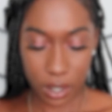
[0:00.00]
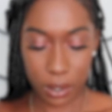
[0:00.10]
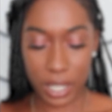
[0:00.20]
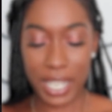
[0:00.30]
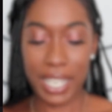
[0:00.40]

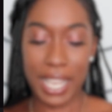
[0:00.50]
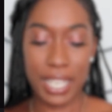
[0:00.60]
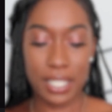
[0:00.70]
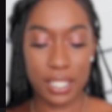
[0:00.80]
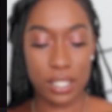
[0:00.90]
Okay
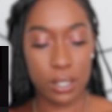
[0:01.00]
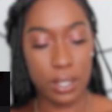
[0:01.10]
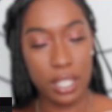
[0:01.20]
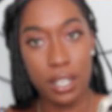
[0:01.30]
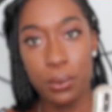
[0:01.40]
guys, and so
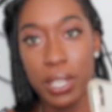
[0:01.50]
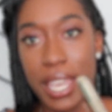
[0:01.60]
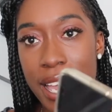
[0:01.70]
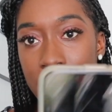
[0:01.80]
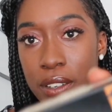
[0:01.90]
there we
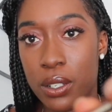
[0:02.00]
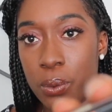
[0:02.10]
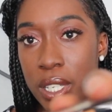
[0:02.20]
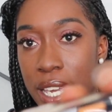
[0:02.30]
have it. We